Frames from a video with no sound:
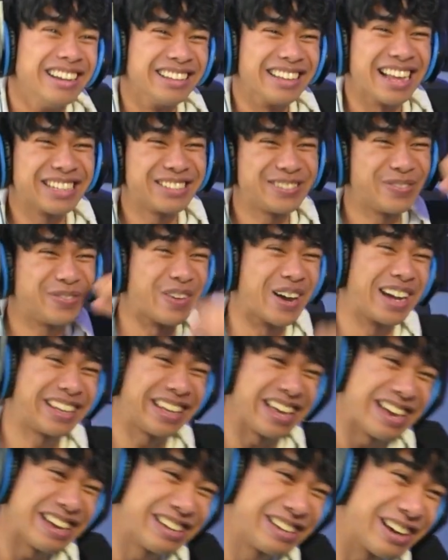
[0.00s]
Let's
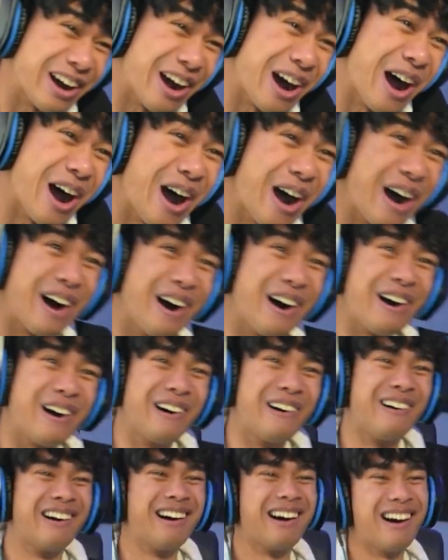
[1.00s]
fucking
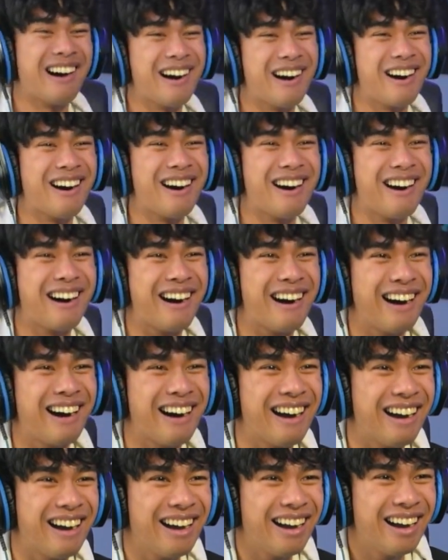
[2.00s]
go!
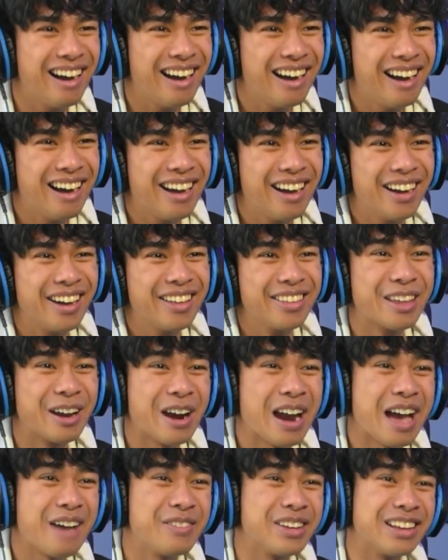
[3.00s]
Oh,
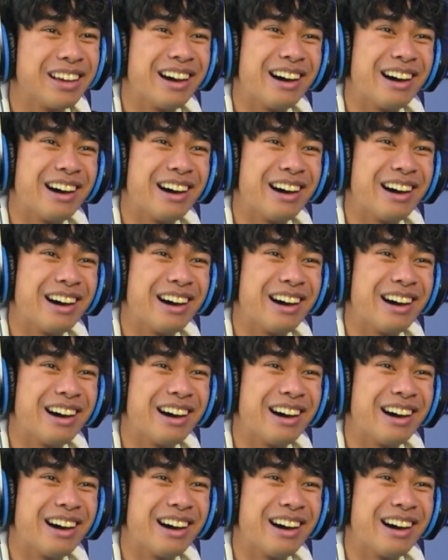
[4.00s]
they're having...